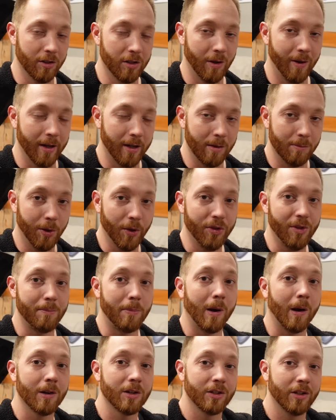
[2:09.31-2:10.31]
So I could put the
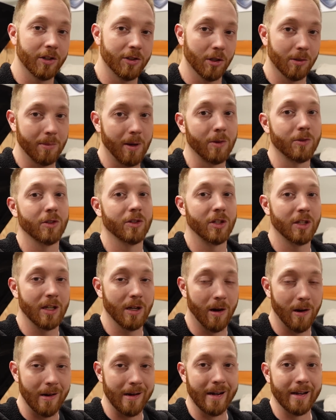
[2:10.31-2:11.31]
parts that you're about to see
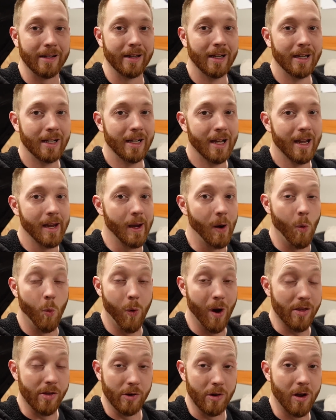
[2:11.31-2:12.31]
on
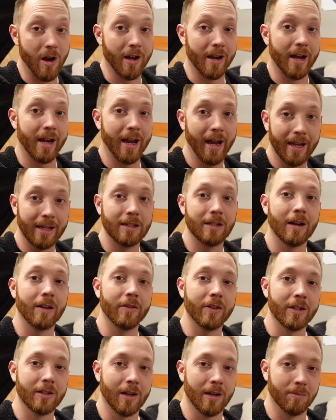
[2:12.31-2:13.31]
whether or not I had done
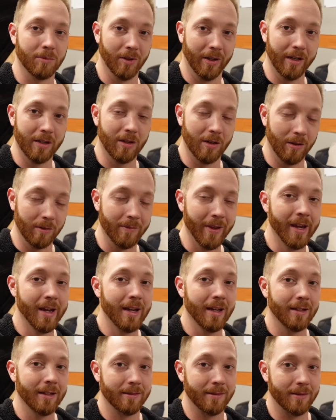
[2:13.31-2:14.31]
these upgrades. So
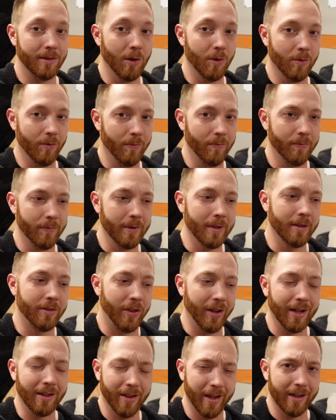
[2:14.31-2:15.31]
don't
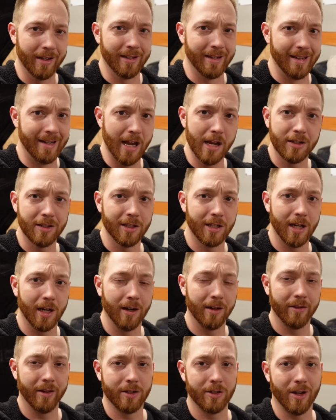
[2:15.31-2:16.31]
think that it's
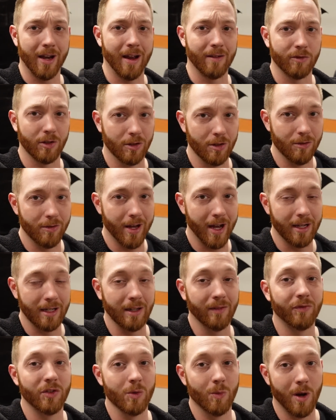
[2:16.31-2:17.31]
necessary that you have to do that
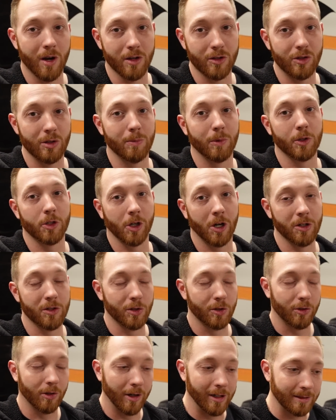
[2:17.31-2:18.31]
if you want to supercharge
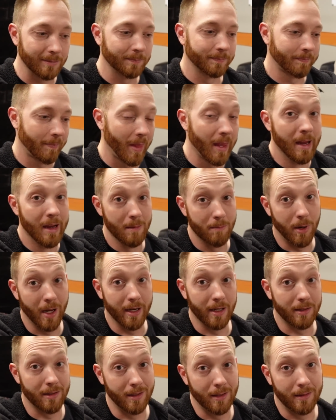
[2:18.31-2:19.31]
your truck, but
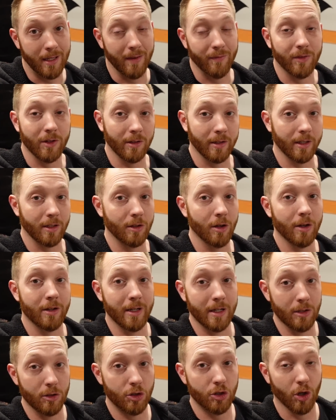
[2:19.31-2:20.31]
it's definitely good
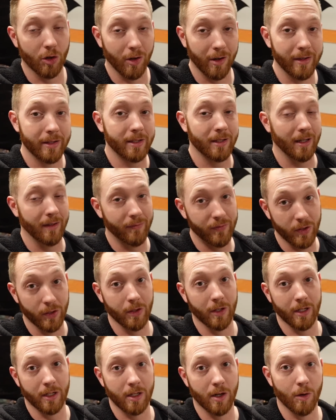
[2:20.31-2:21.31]
insurance if you're
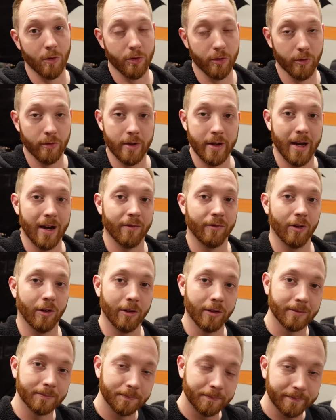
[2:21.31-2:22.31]
going to go through the effort.